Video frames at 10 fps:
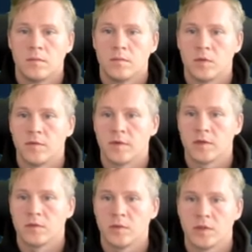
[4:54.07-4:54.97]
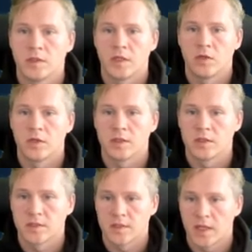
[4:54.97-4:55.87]
Perfect. We can take a look at the
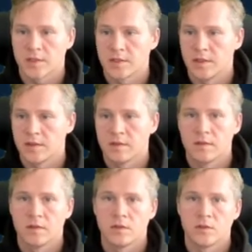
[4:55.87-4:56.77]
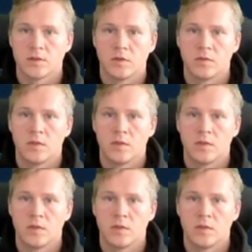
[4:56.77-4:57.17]
stats here. So